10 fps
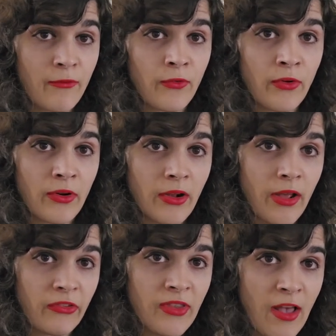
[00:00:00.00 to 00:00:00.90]

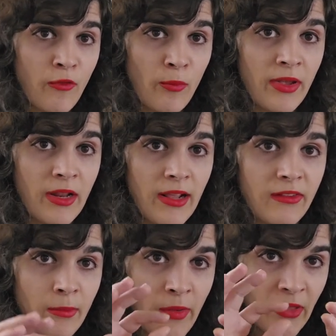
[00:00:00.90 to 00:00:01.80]
For a snaffle bit,
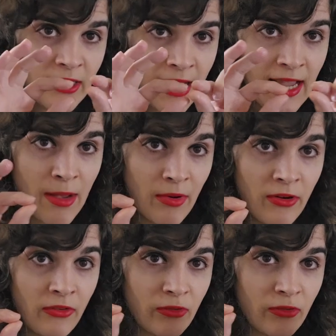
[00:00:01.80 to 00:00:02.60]
it's about the diameter.